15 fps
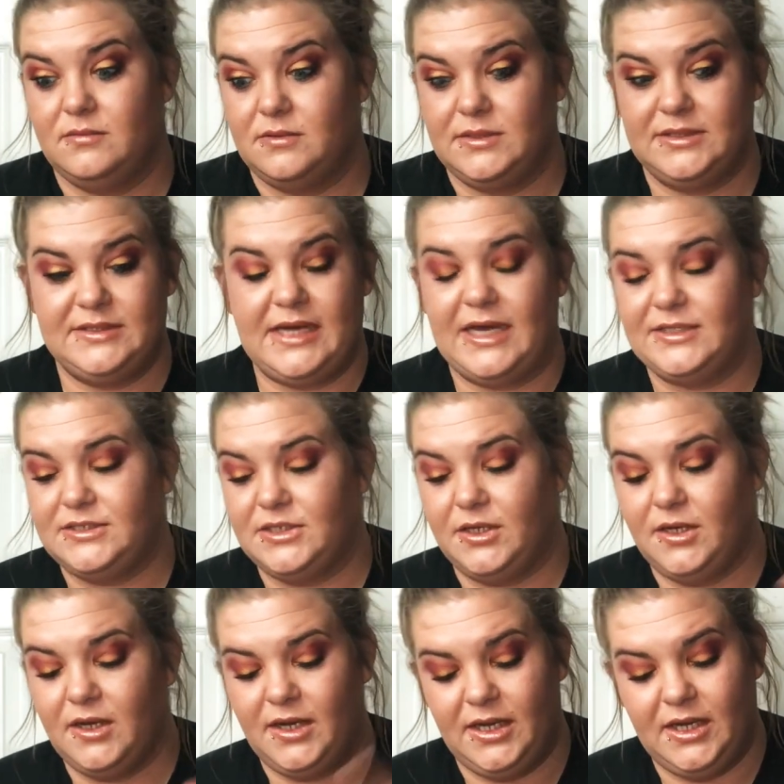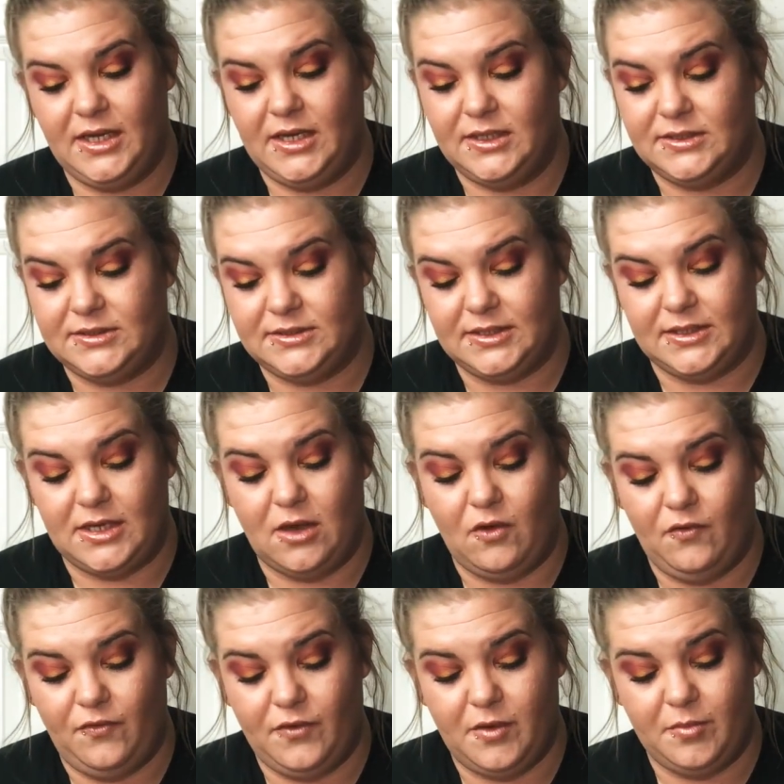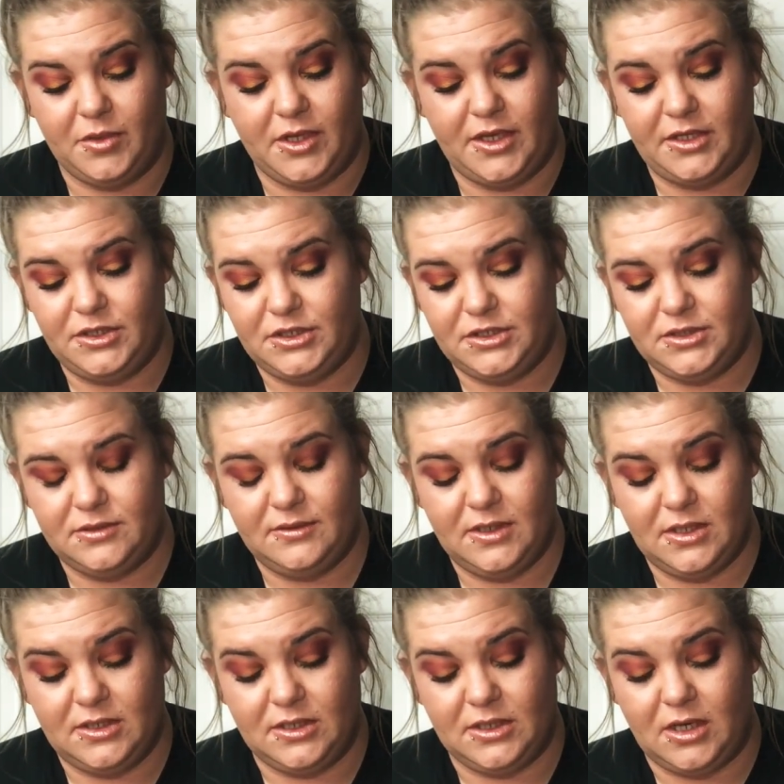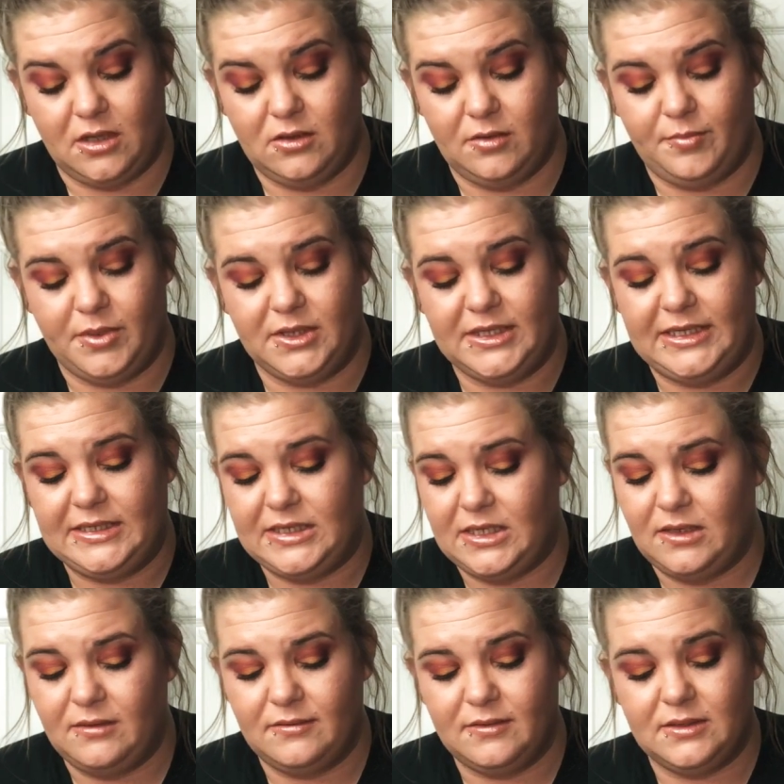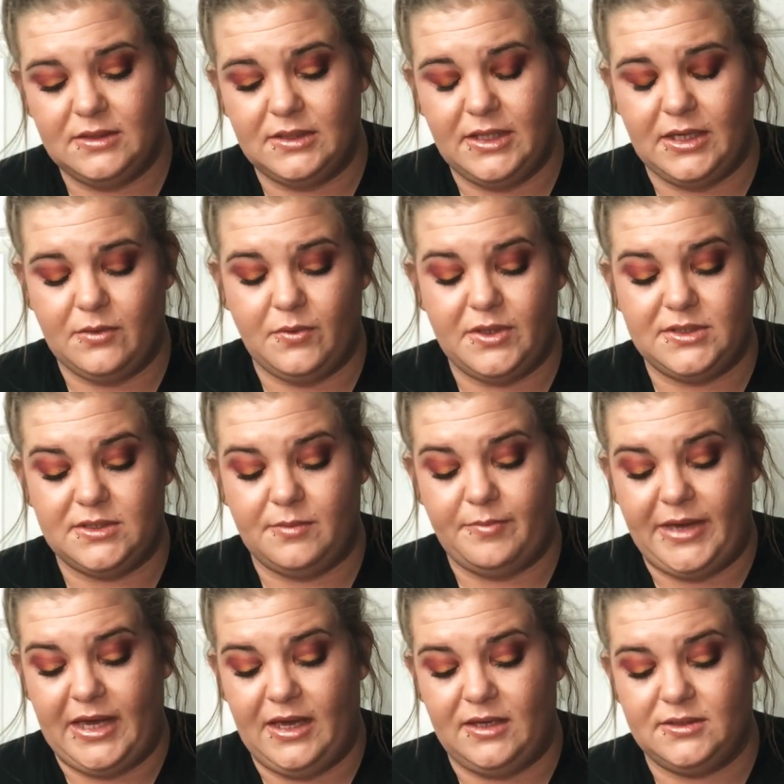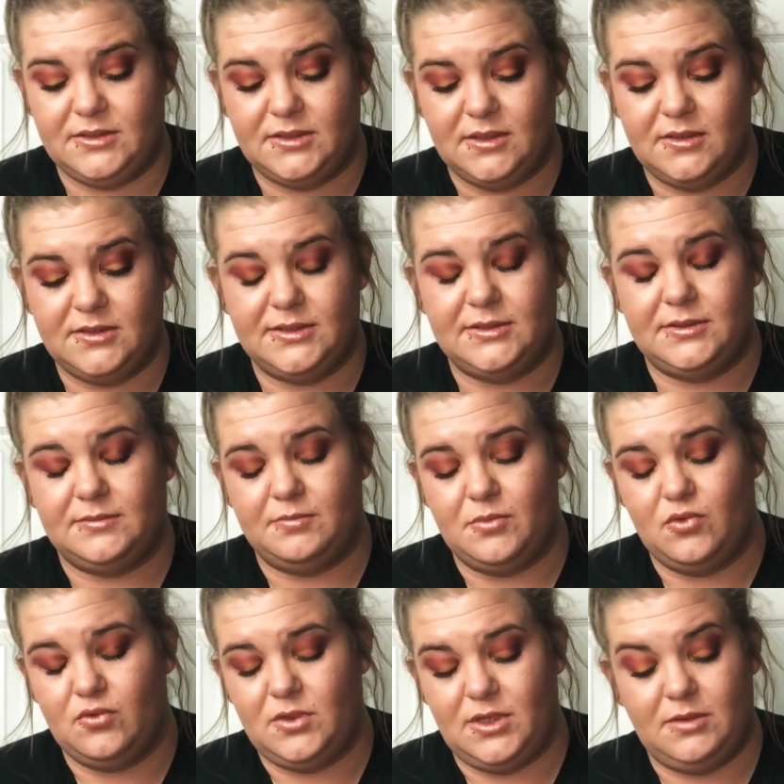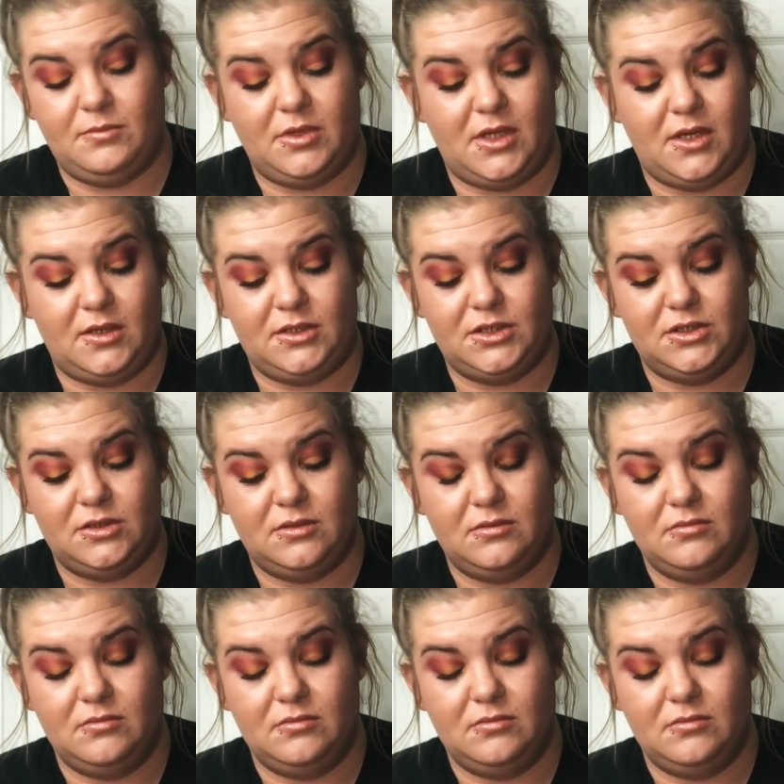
disaster is an Ofra blush in the color Bellini. Liquid to baked smoothing blush.